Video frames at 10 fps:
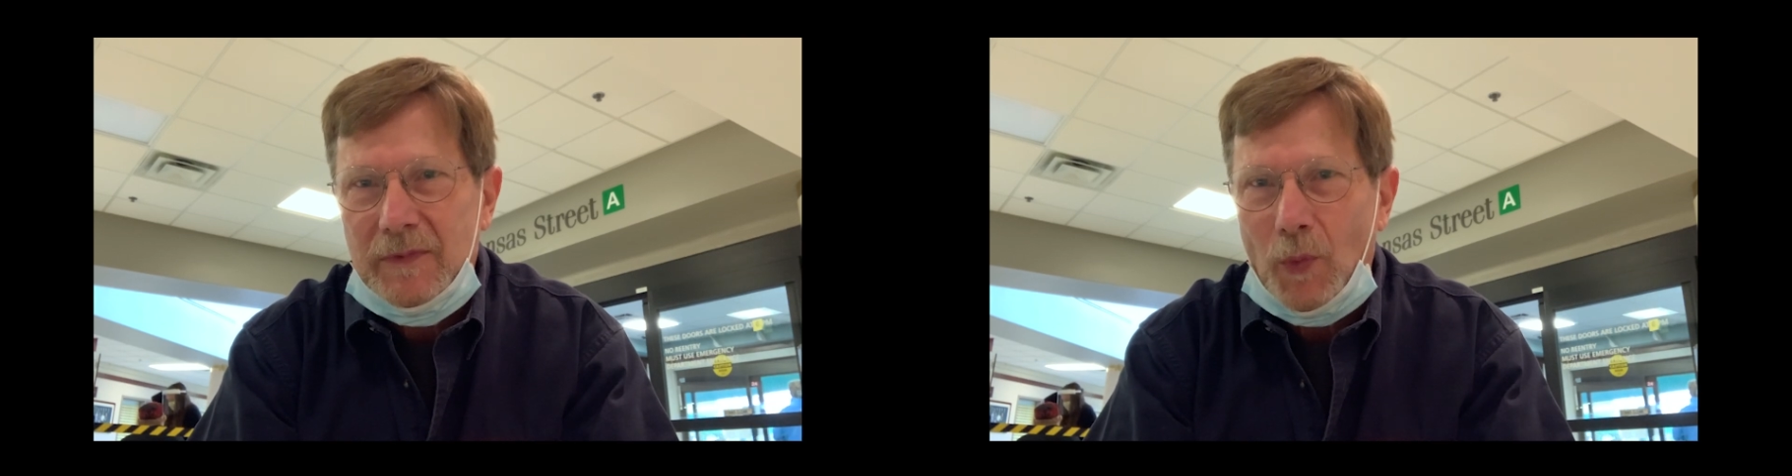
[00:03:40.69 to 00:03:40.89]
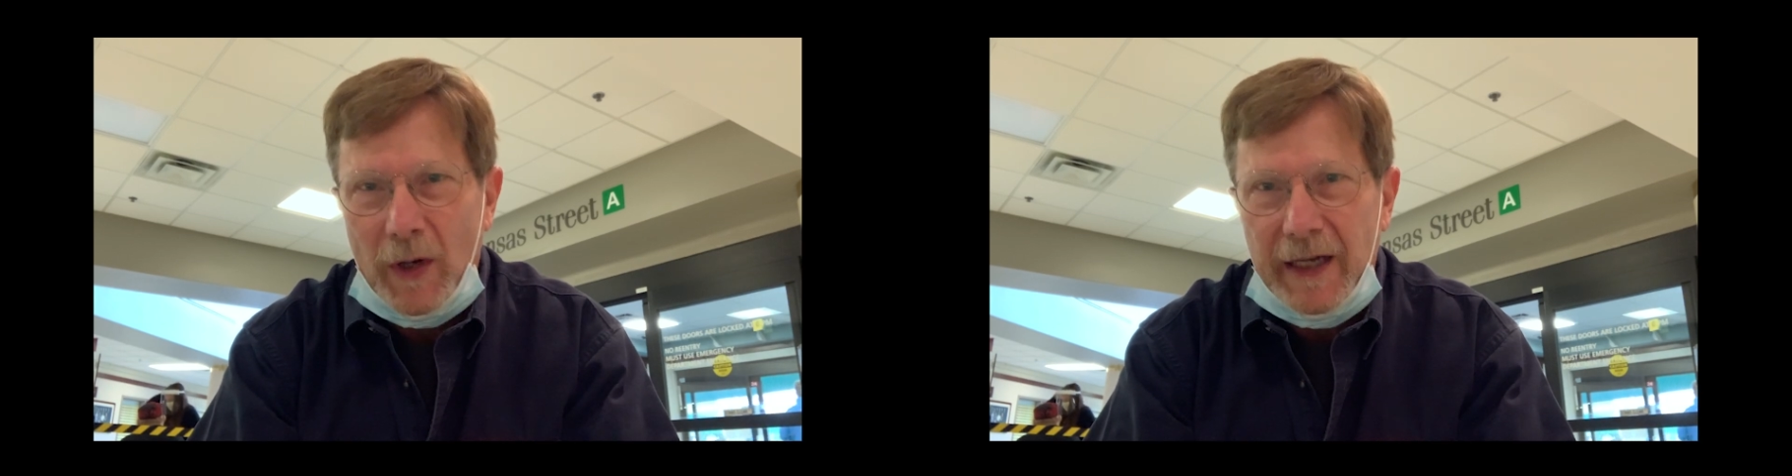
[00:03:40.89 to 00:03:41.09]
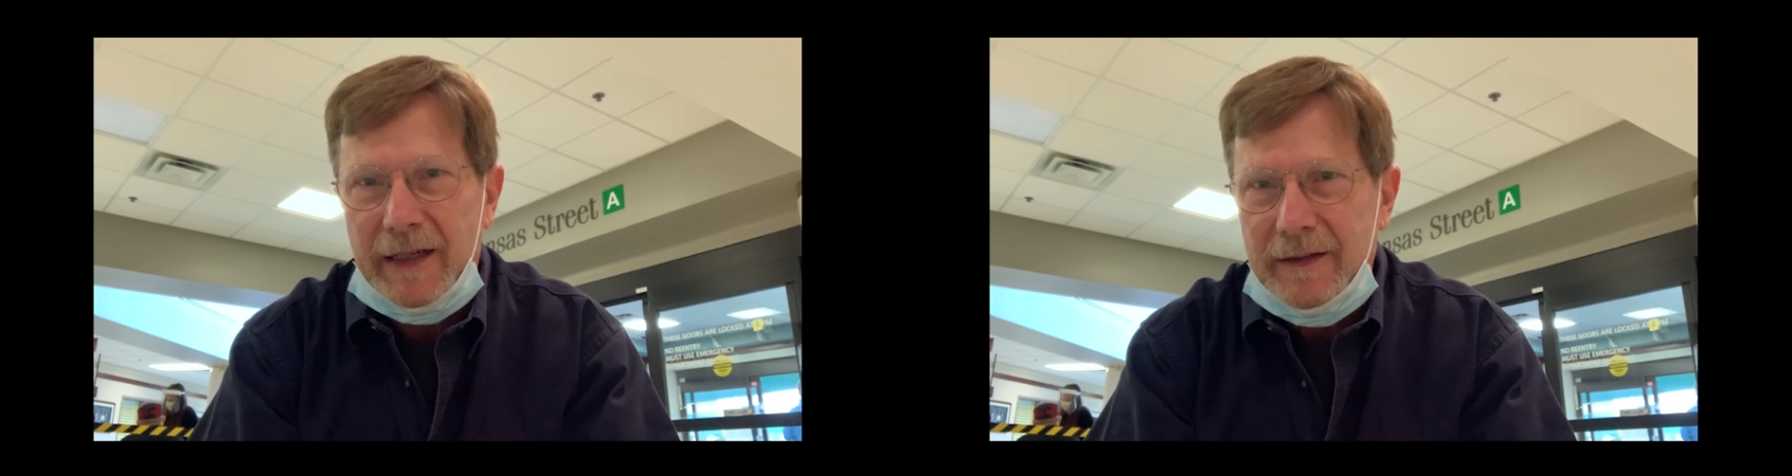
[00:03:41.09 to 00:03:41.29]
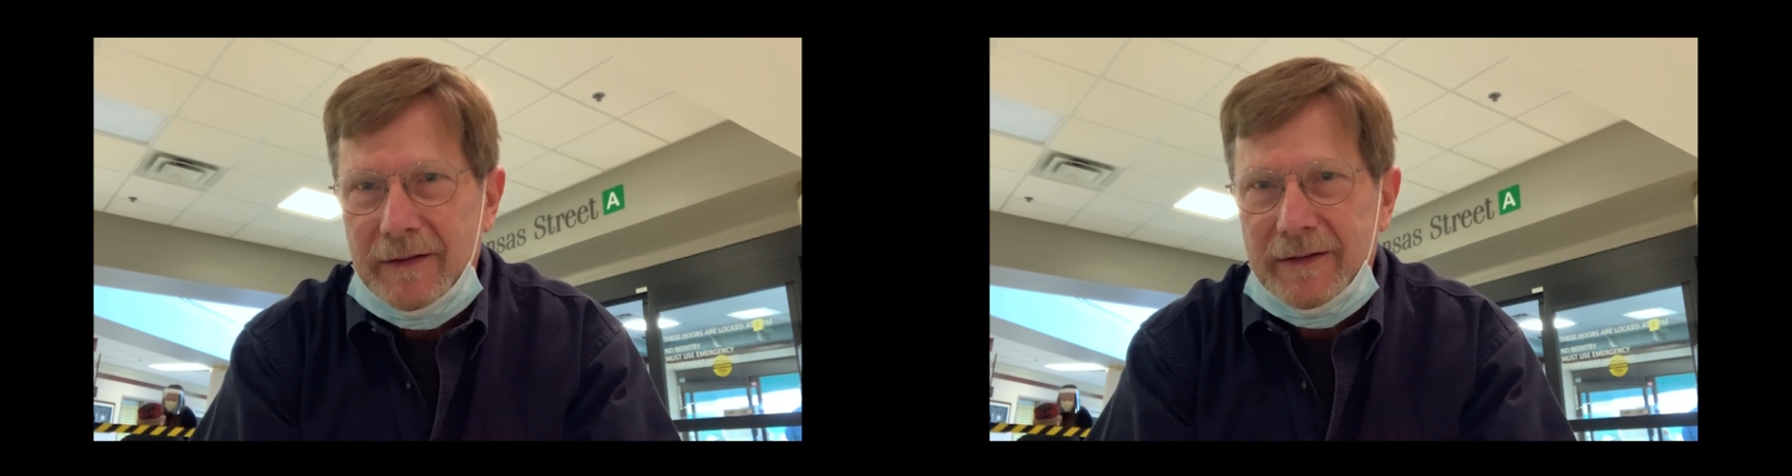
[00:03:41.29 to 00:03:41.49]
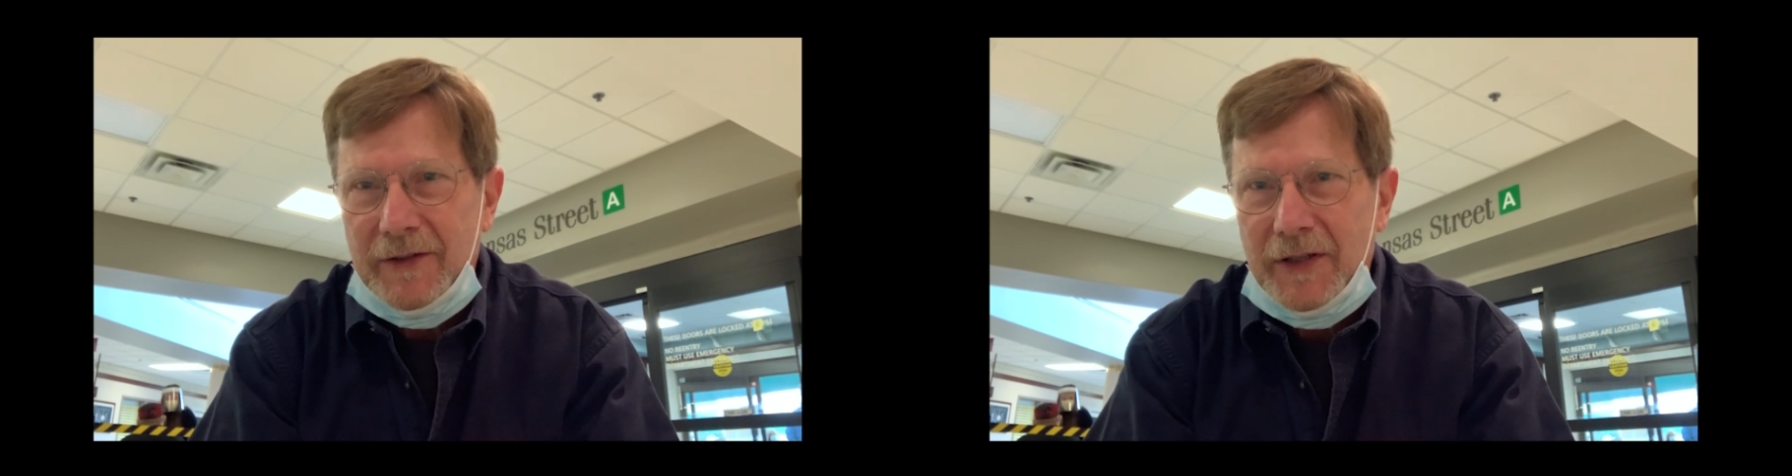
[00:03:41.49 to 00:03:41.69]
way.
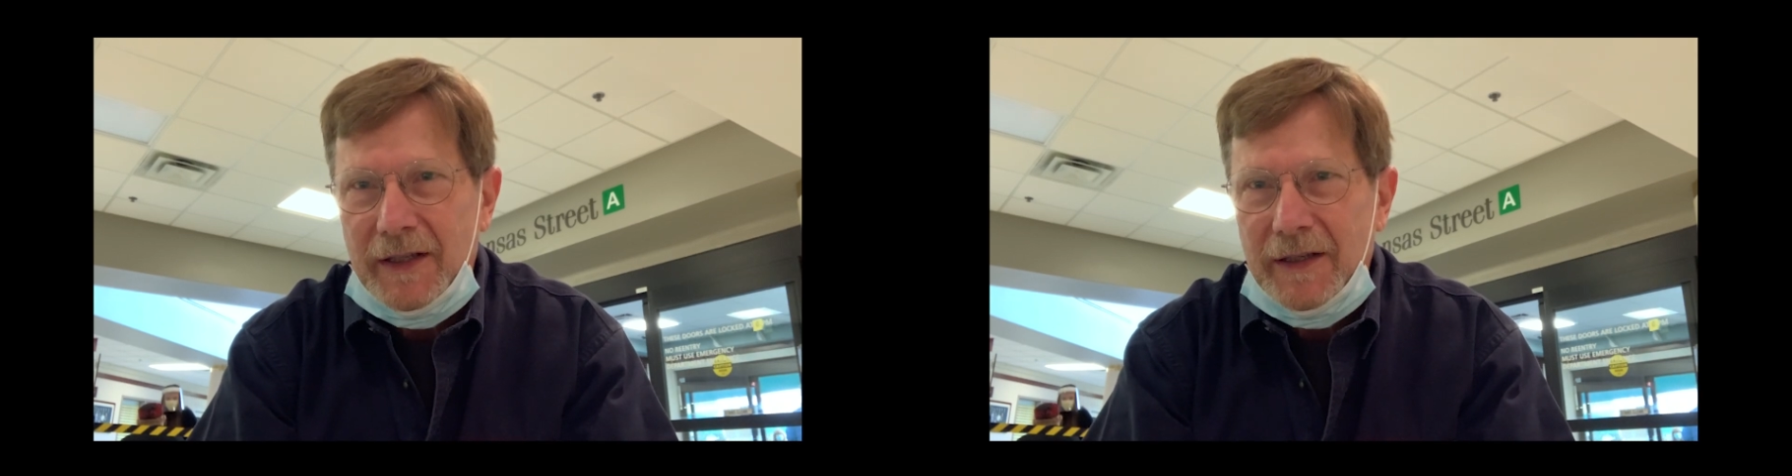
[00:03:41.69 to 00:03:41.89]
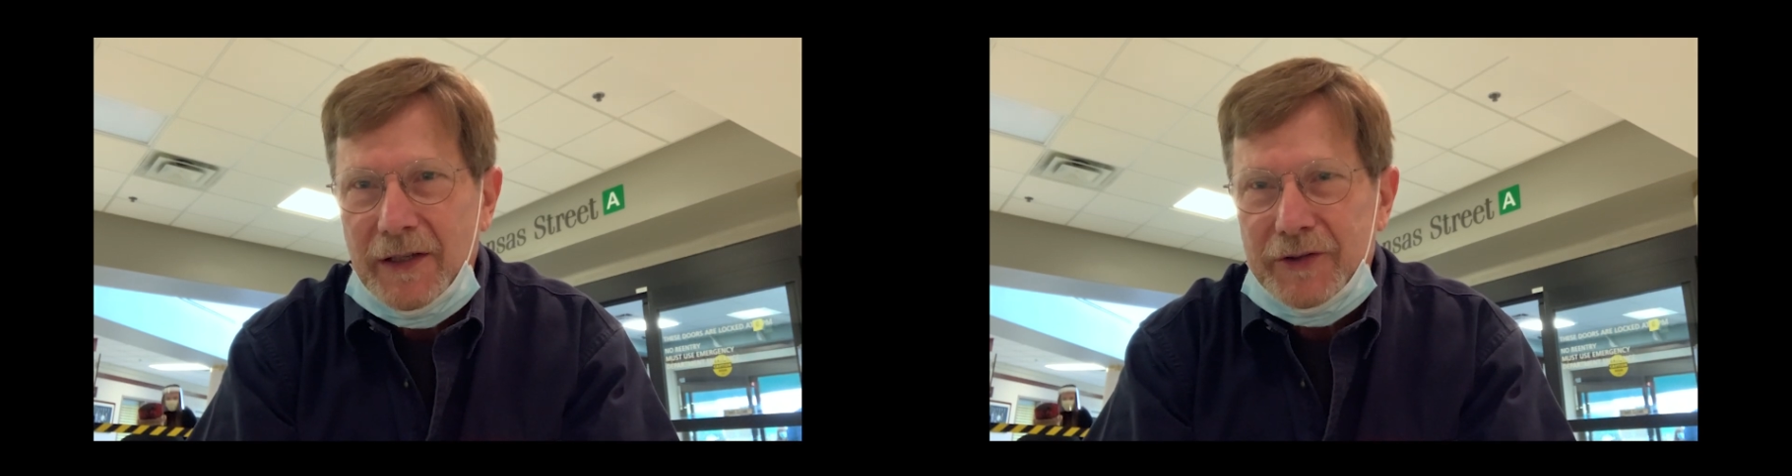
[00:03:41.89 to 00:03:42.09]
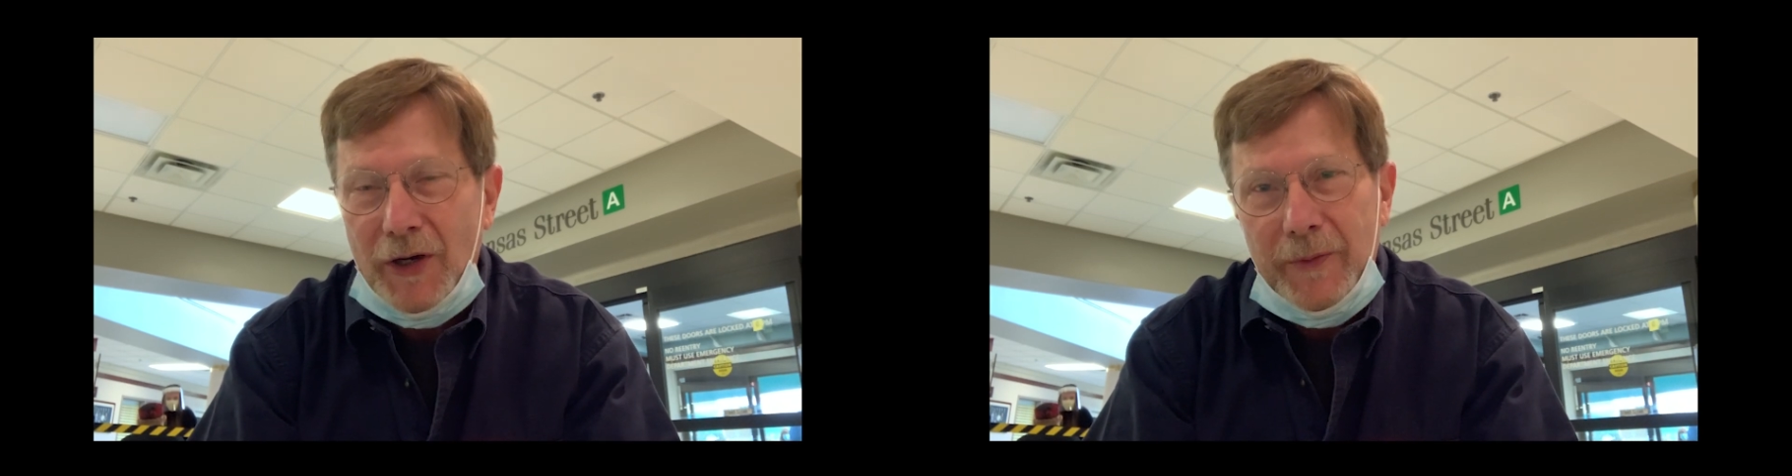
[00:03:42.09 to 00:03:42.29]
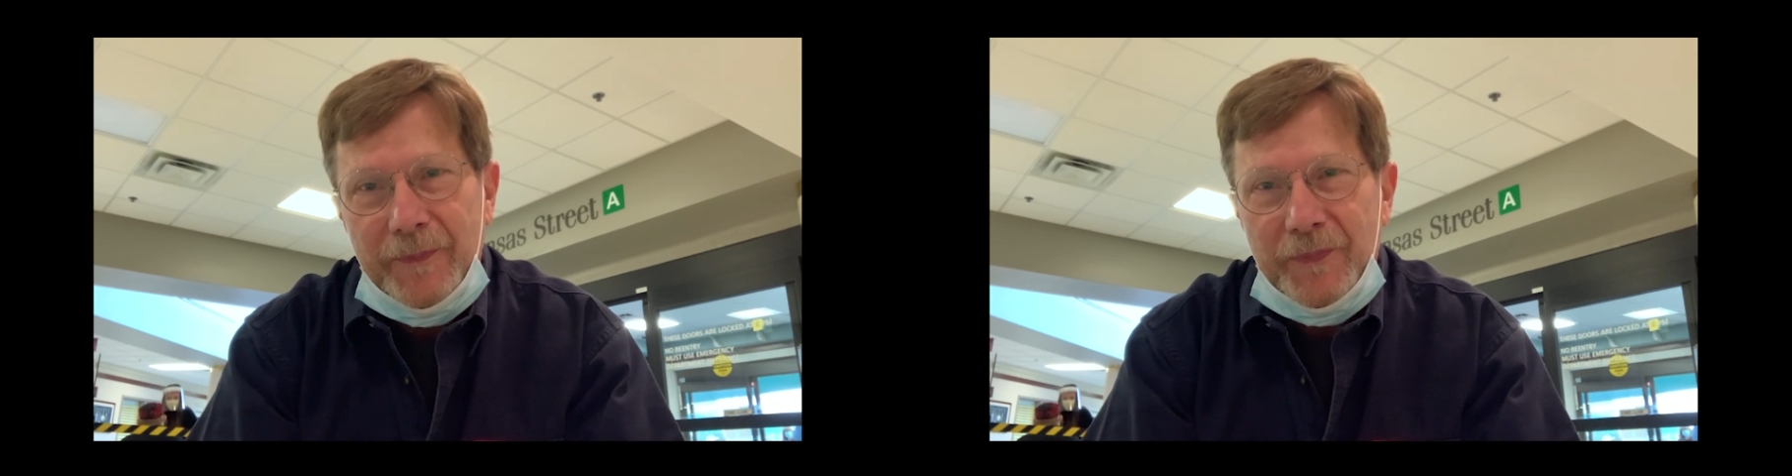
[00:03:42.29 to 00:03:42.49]
So